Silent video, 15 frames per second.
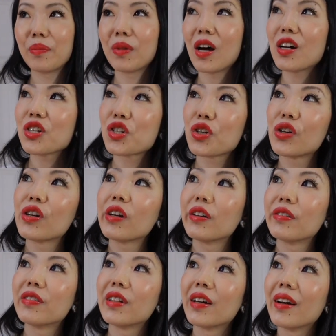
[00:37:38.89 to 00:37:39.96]
I'm not sure
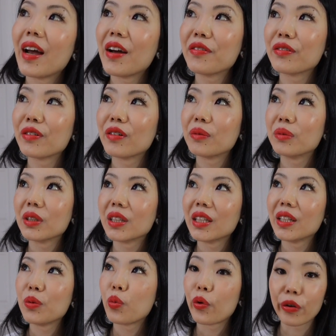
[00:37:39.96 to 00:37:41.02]
if they're ever
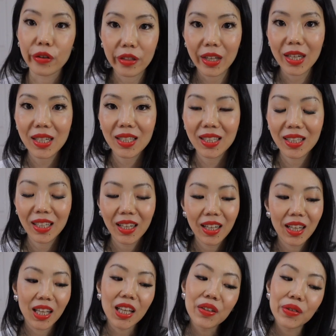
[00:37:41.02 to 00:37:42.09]
really worth it
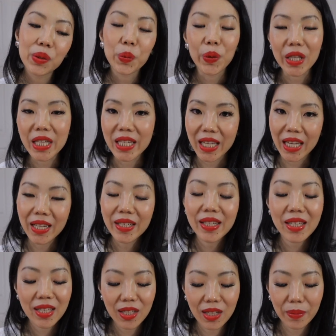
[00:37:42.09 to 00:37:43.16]
even with
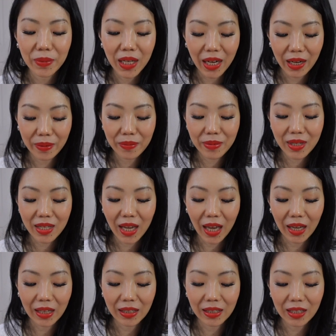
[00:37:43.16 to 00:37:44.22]
sales sometimes.
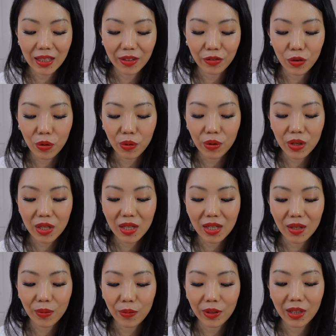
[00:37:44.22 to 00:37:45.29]
And of course,
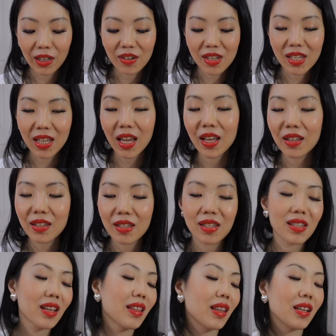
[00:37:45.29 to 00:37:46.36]
with their
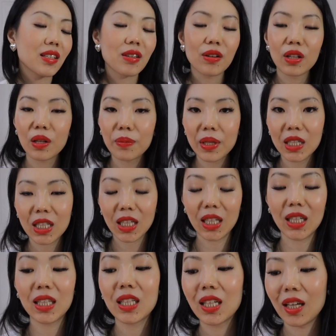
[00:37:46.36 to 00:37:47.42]
sales, things are
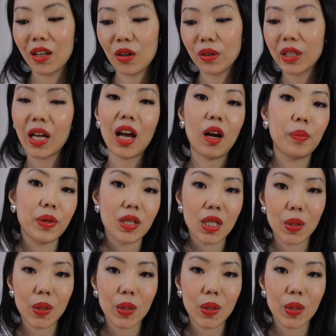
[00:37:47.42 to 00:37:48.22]
limited. It only happens